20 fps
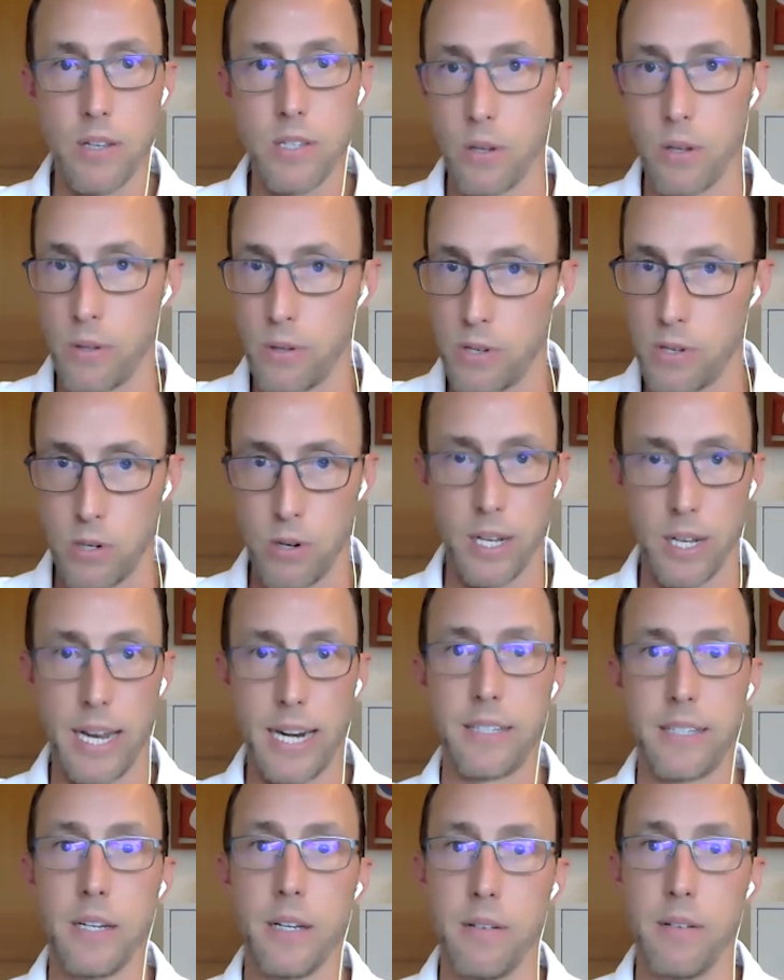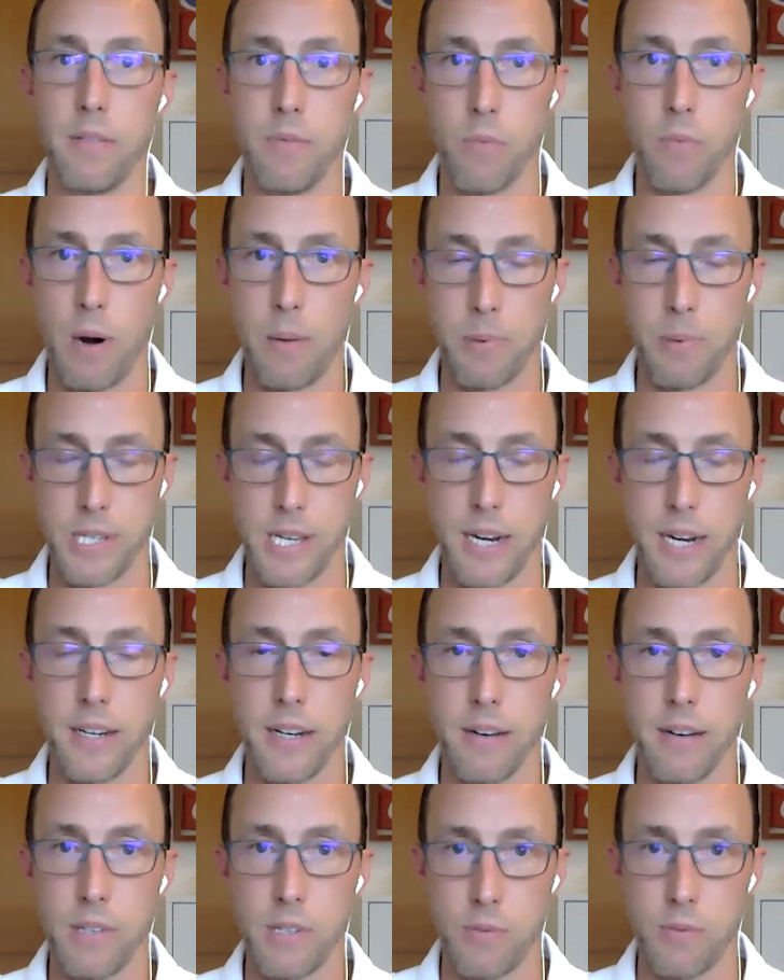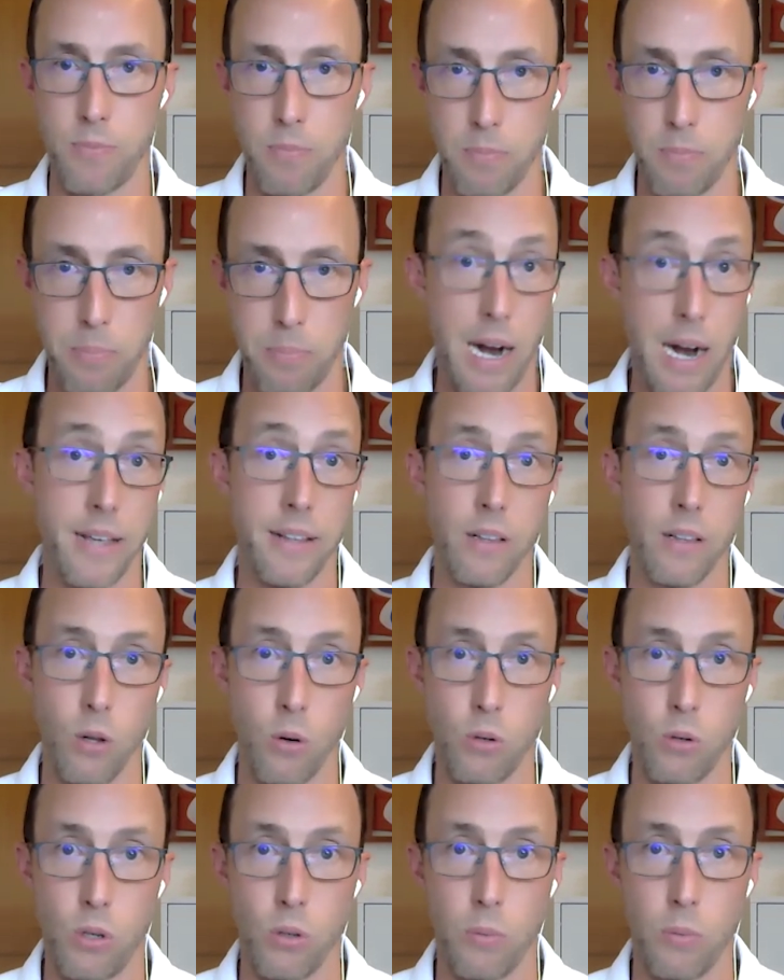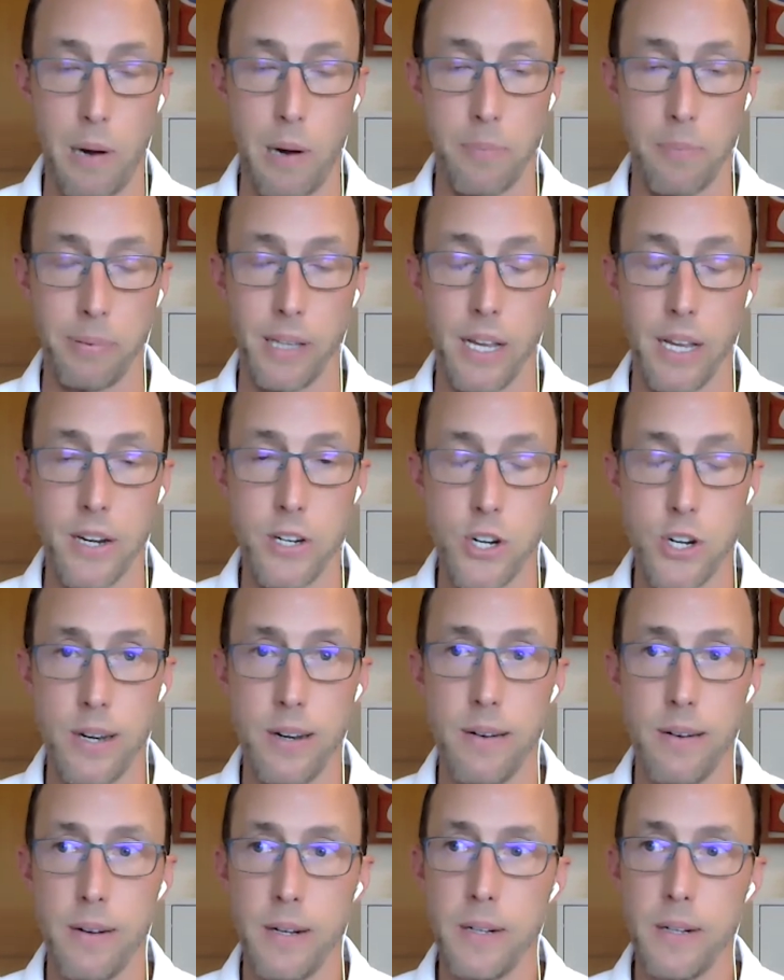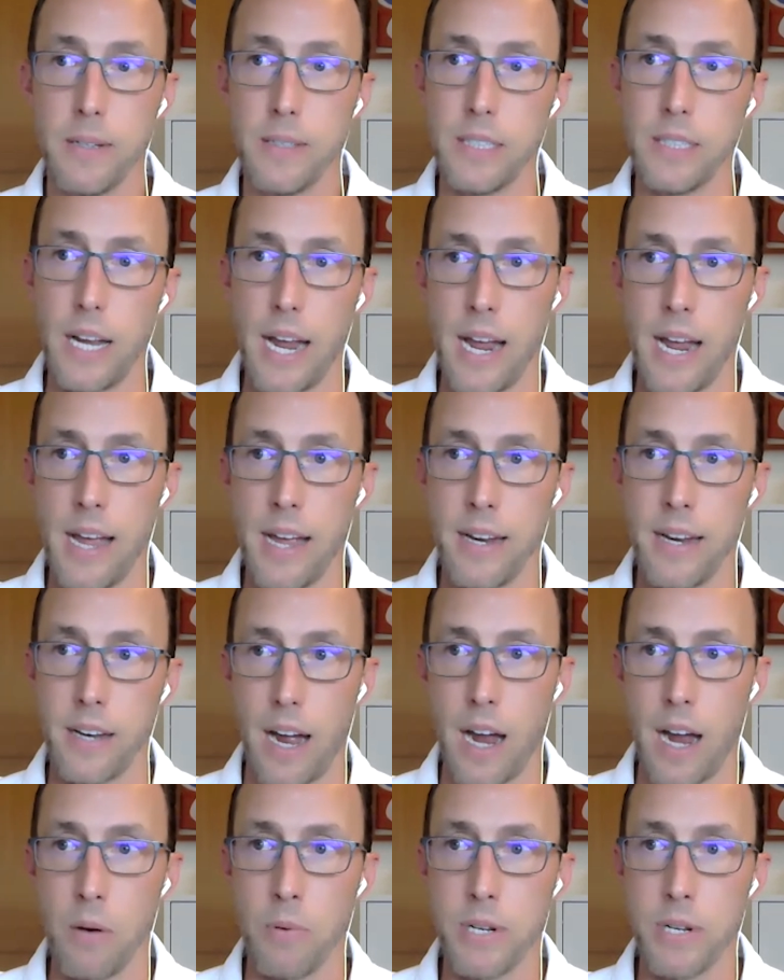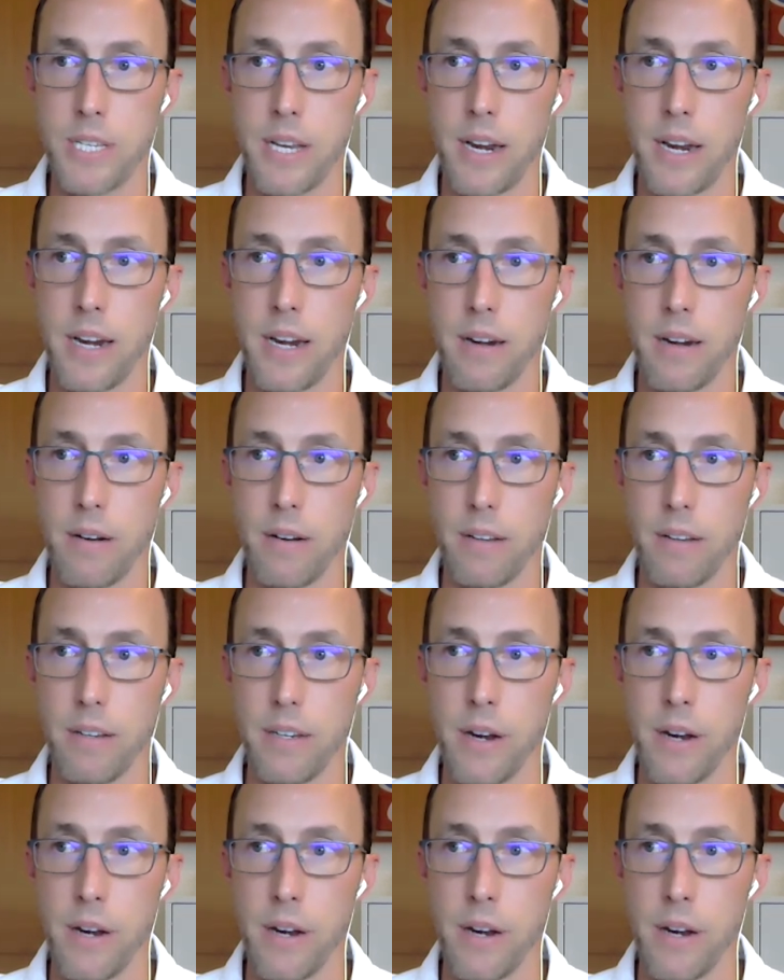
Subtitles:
So those are elected representatives by the local population. And I would say,